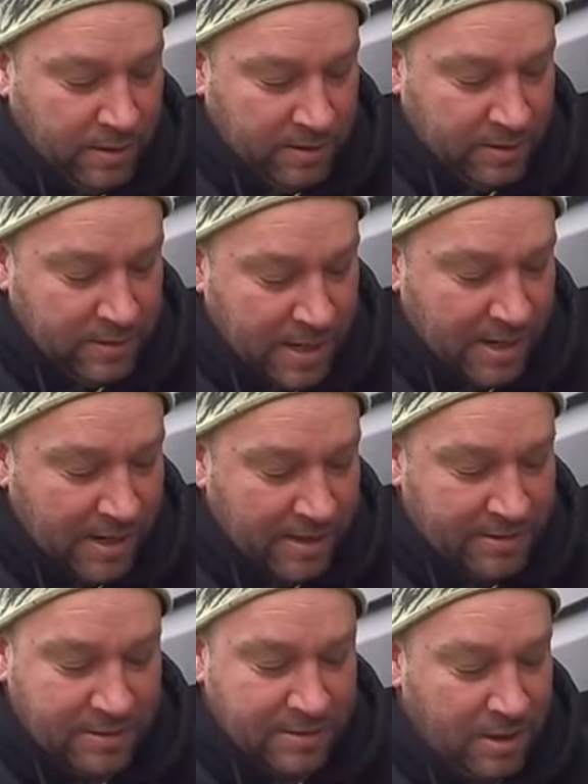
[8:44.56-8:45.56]
It does not
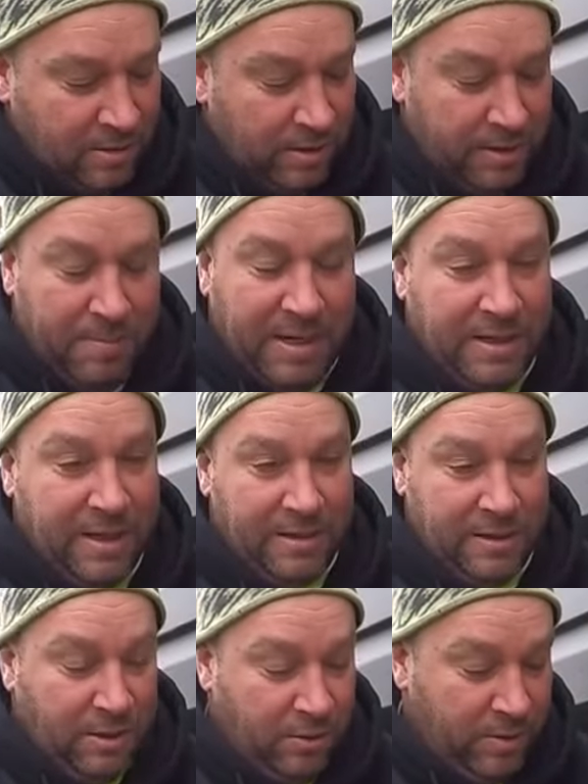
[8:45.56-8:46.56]
necessarily mean that
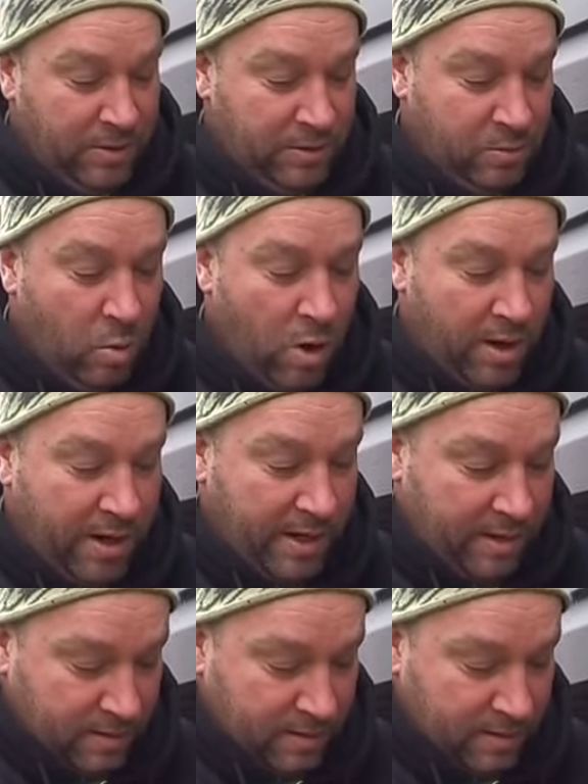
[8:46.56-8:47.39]
the unit is working.